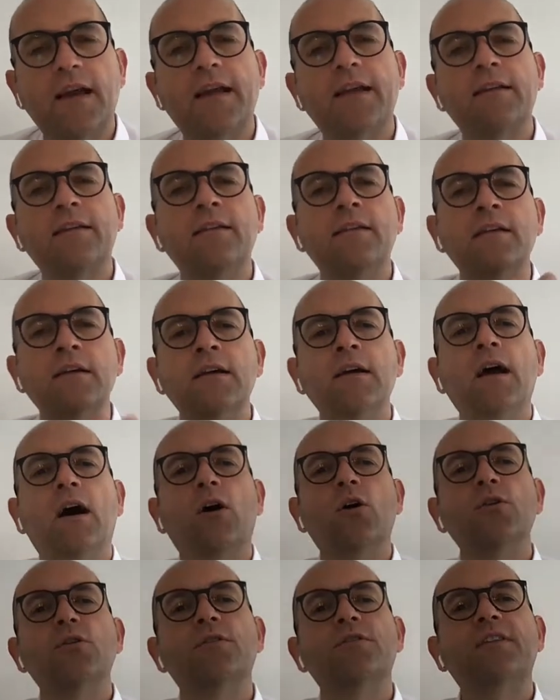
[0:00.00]
And
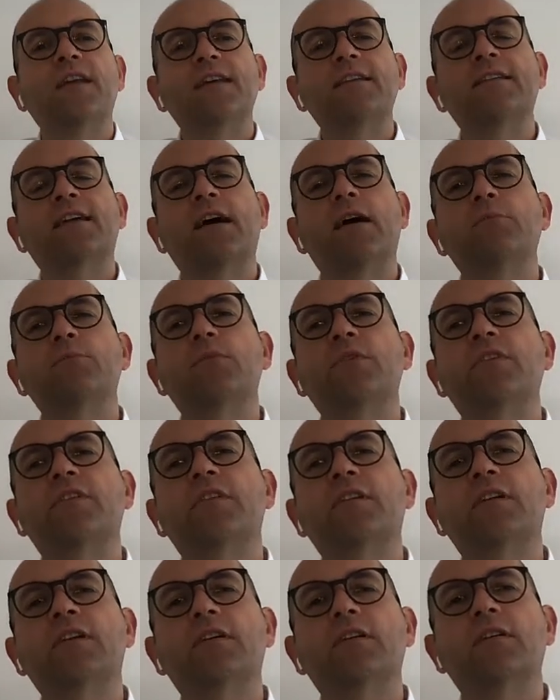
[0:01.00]
out of that
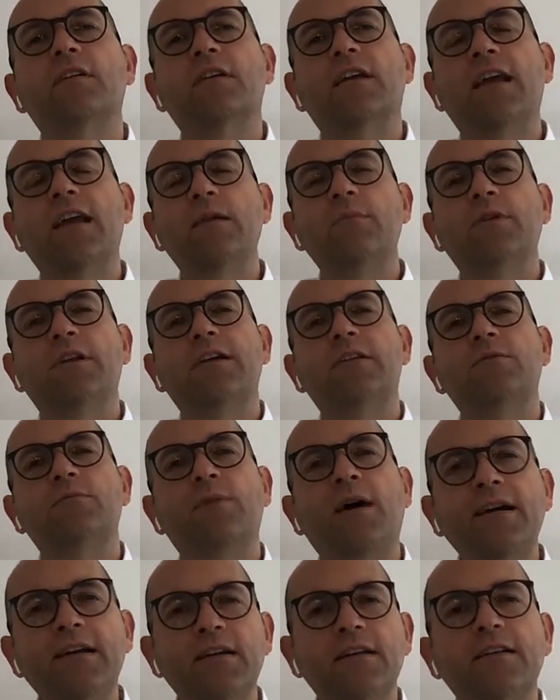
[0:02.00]
comes the cable and
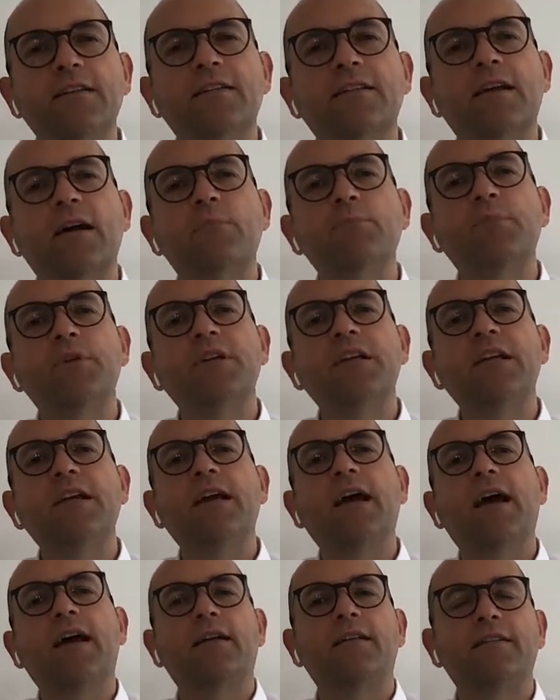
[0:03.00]
wireless company
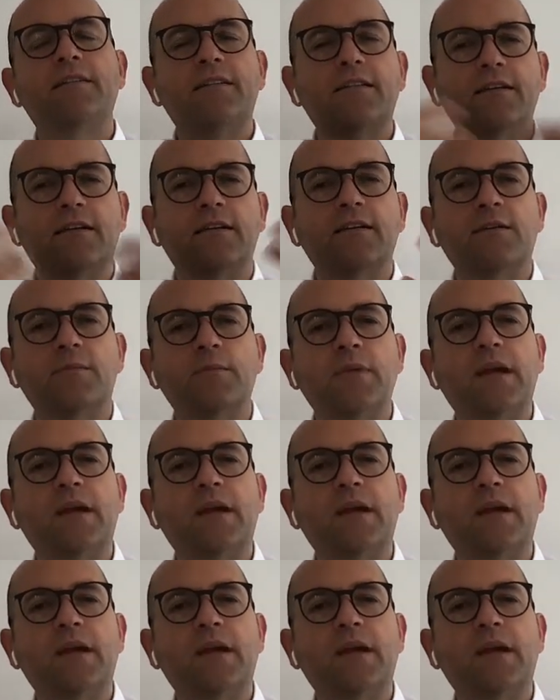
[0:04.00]
as um,